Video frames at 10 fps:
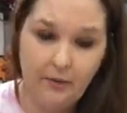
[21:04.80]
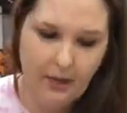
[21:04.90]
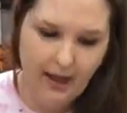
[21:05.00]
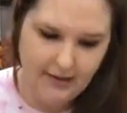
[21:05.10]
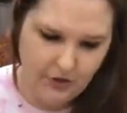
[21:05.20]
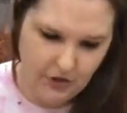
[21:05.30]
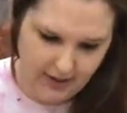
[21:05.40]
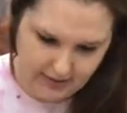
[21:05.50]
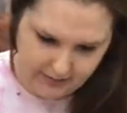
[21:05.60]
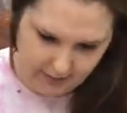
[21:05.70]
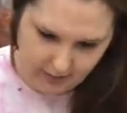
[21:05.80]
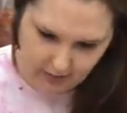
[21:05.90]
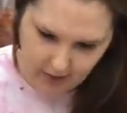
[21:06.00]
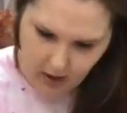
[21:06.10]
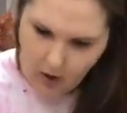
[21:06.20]
as a transfer,
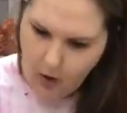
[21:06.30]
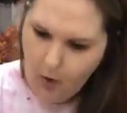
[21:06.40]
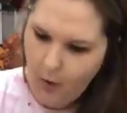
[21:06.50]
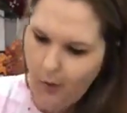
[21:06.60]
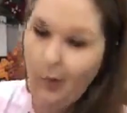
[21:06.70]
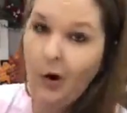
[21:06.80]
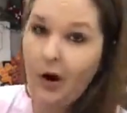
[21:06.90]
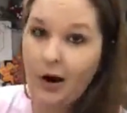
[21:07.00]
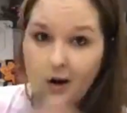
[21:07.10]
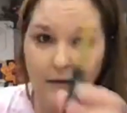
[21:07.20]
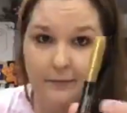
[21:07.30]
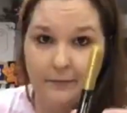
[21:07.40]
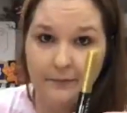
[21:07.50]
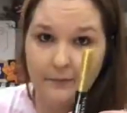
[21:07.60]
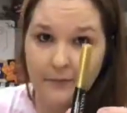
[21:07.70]
or
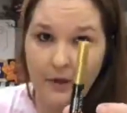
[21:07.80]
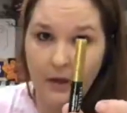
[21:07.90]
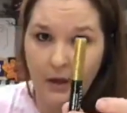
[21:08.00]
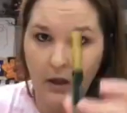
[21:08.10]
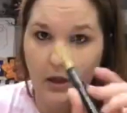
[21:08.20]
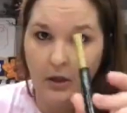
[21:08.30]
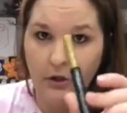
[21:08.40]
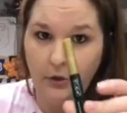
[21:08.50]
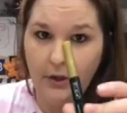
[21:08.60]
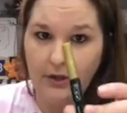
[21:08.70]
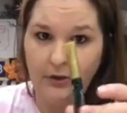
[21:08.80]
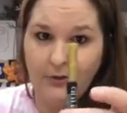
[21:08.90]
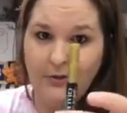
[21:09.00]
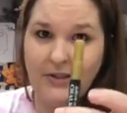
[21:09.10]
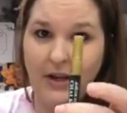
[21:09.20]
you can
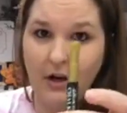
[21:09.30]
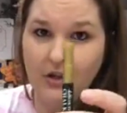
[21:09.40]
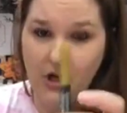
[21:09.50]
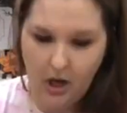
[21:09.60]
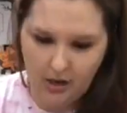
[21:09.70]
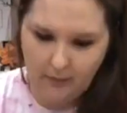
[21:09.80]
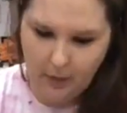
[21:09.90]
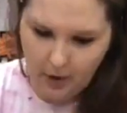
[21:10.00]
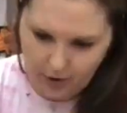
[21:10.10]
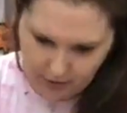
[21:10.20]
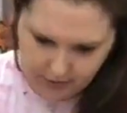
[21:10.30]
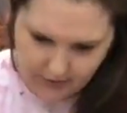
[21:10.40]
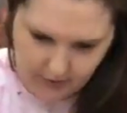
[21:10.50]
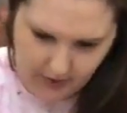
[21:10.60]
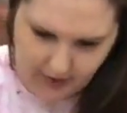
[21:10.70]
use our chalk markers,
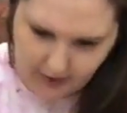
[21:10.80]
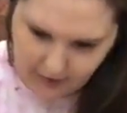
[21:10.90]
okay? Now